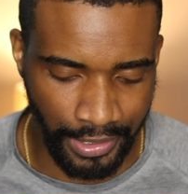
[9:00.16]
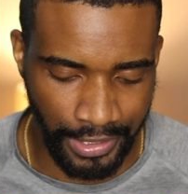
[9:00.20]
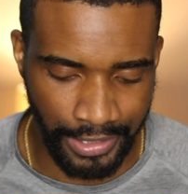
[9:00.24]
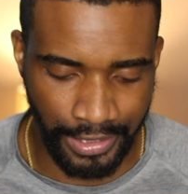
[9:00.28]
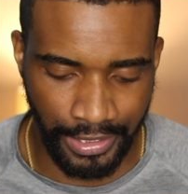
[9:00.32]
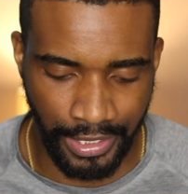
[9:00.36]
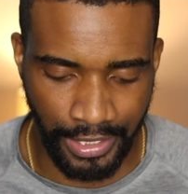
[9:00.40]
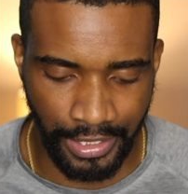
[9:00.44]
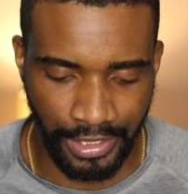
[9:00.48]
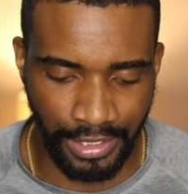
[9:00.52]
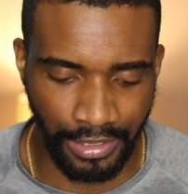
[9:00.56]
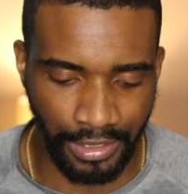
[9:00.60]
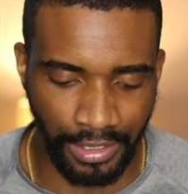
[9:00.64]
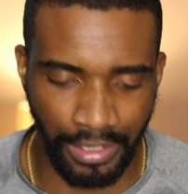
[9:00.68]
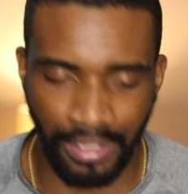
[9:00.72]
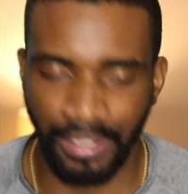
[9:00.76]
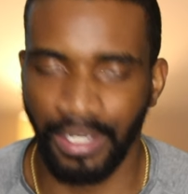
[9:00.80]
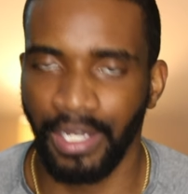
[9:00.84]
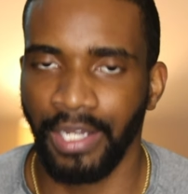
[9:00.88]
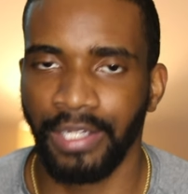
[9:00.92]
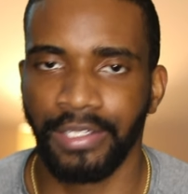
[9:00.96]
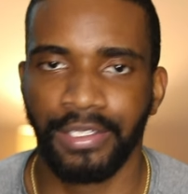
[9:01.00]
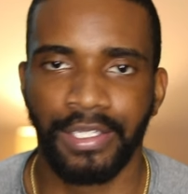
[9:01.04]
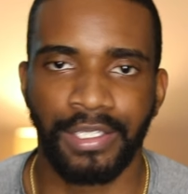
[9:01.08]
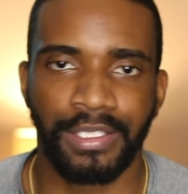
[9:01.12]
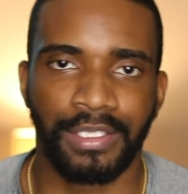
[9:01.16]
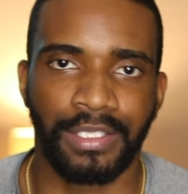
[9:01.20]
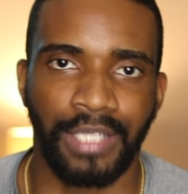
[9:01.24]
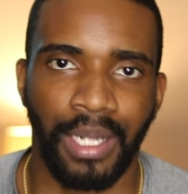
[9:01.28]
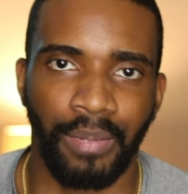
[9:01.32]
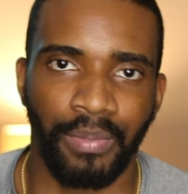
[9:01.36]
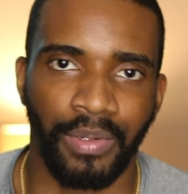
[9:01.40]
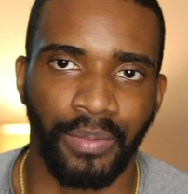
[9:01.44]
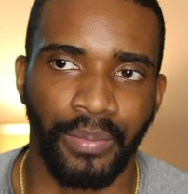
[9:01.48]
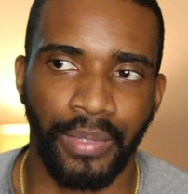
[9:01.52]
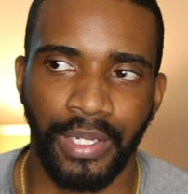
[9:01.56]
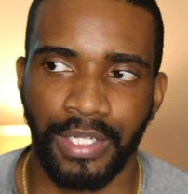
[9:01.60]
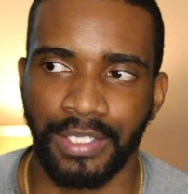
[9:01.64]
essentially just
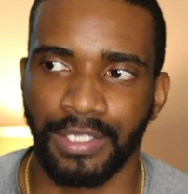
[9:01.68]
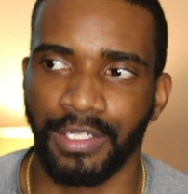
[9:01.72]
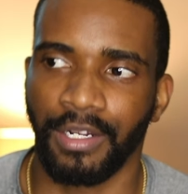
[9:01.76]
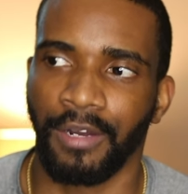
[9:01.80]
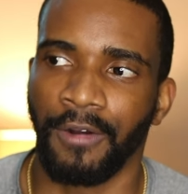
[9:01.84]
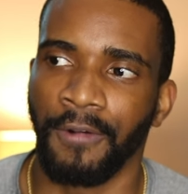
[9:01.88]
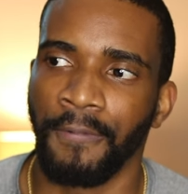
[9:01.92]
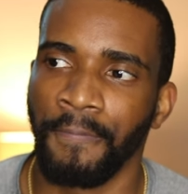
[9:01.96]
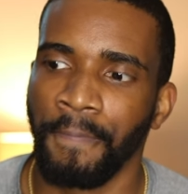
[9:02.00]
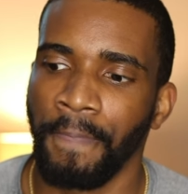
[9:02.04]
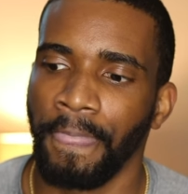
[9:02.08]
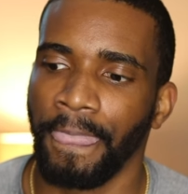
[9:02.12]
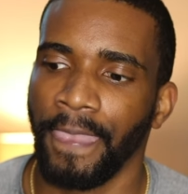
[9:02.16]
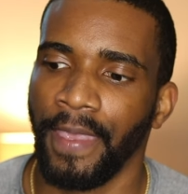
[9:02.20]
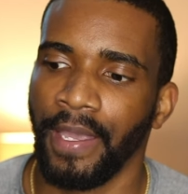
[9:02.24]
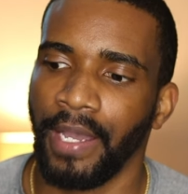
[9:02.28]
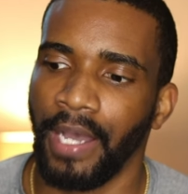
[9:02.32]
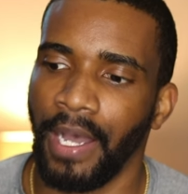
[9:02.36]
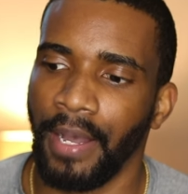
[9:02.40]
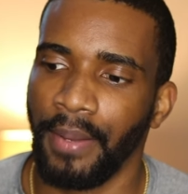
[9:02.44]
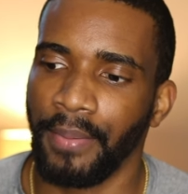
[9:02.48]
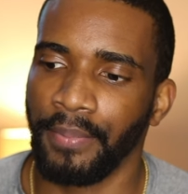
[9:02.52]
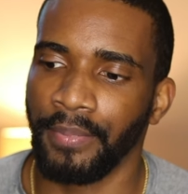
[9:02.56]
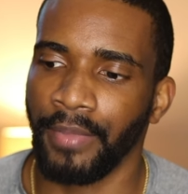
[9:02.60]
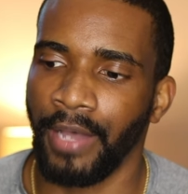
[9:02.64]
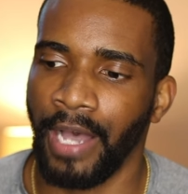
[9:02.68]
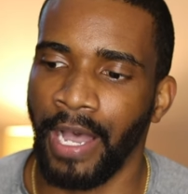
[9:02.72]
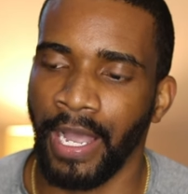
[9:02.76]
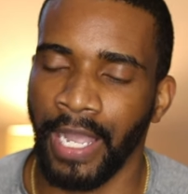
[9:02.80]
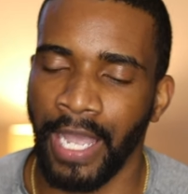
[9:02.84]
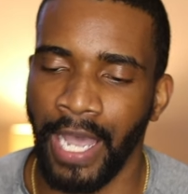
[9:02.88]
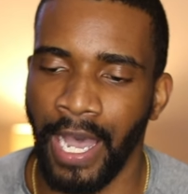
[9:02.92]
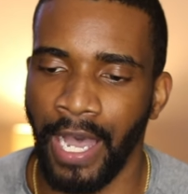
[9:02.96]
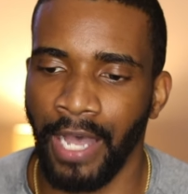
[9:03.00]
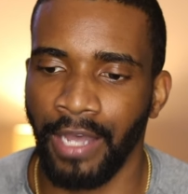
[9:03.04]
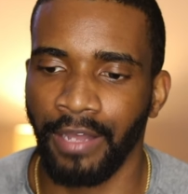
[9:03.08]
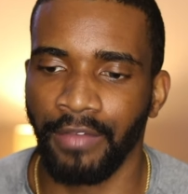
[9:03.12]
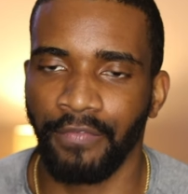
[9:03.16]
supplements. So, um, I
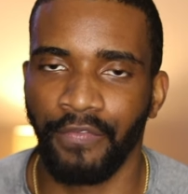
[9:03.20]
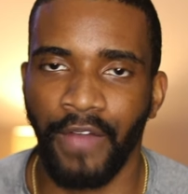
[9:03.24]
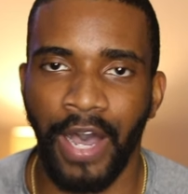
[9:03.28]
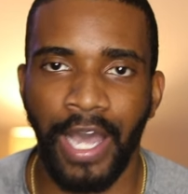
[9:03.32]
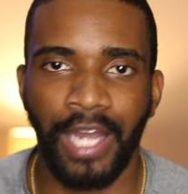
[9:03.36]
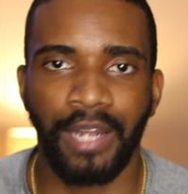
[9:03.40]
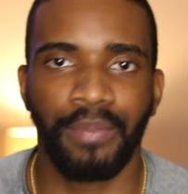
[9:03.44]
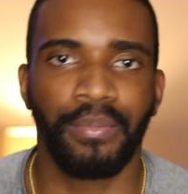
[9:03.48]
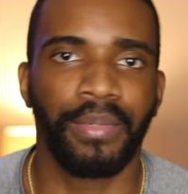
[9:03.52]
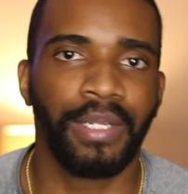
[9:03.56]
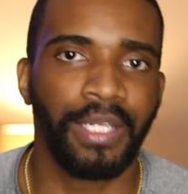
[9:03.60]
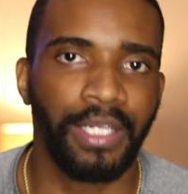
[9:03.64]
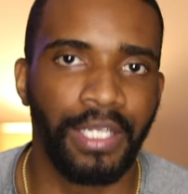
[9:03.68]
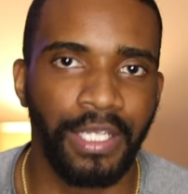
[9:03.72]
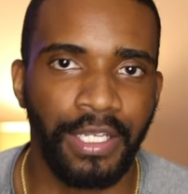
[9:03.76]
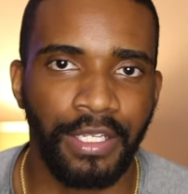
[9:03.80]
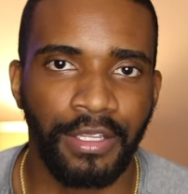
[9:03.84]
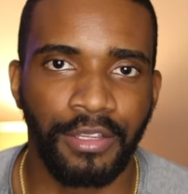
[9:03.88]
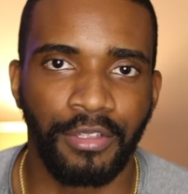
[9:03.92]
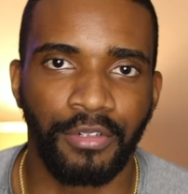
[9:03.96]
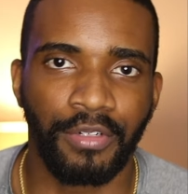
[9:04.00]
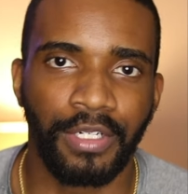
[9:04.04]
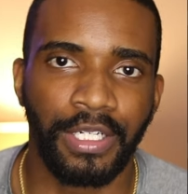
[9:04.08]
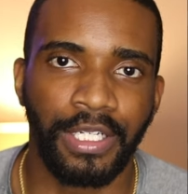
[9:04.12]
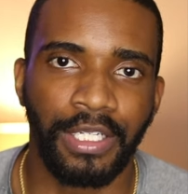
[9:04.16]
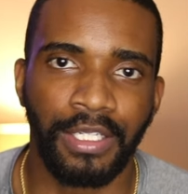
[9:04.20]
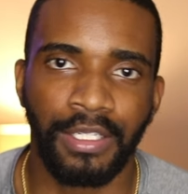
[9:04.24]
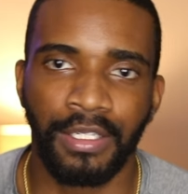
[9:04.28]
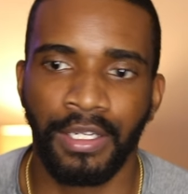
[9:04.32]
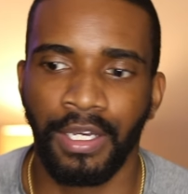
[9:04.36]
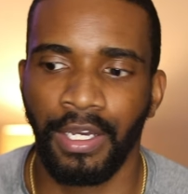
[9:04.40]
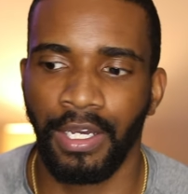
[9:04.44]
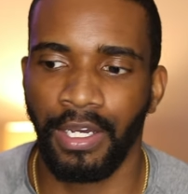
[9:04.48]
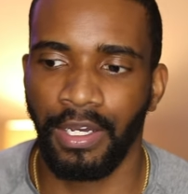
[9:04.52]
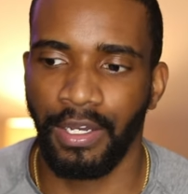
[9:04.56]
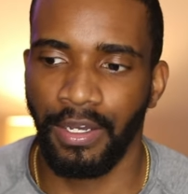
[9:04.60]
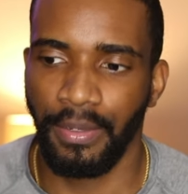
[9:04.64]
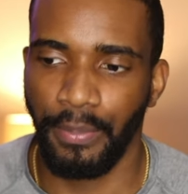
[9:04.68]
got vitamin D three
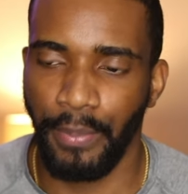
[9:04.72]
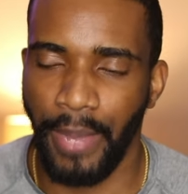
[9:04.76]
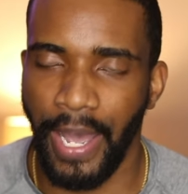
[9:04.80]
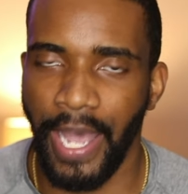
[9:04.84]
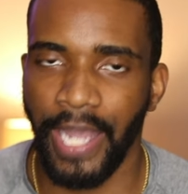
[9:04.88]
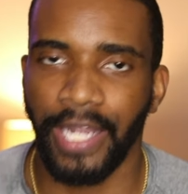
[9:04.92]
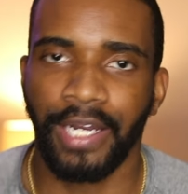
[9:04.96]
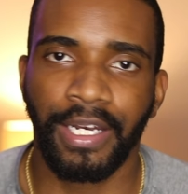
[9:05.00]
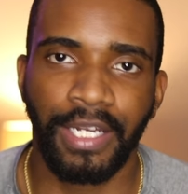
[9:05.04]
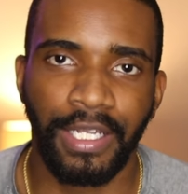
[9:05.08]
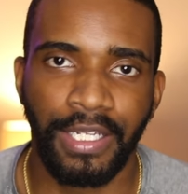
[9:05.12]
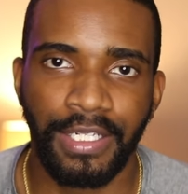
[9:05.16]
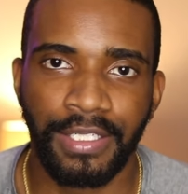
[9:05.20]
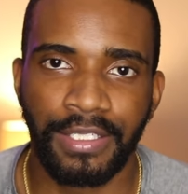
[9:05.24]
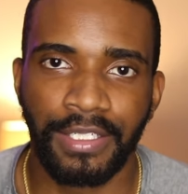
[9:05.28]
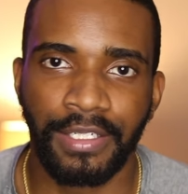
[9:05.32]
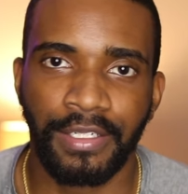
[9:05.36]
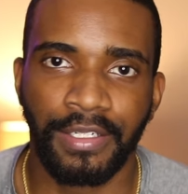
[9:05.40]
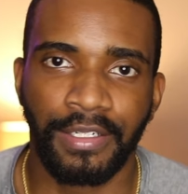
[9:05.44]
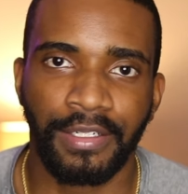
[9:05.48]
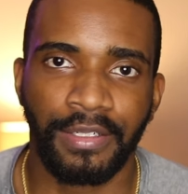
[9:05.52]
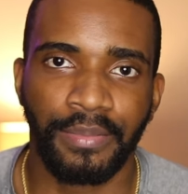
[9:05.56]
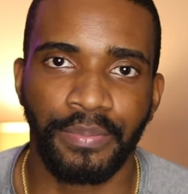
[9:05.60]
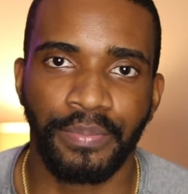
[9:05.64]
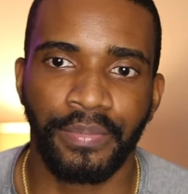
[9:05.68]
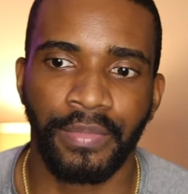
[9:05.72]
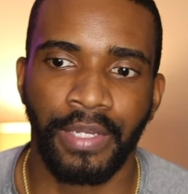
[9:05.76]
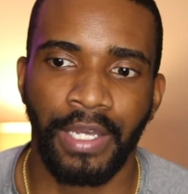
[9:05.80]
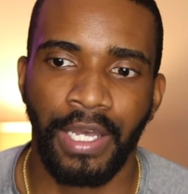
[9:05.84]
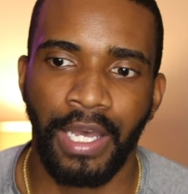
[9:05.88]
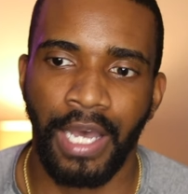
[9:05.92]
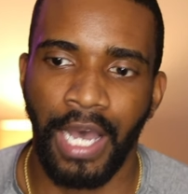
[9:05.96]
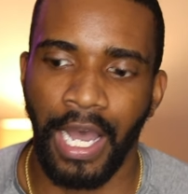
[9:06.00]
magnesium.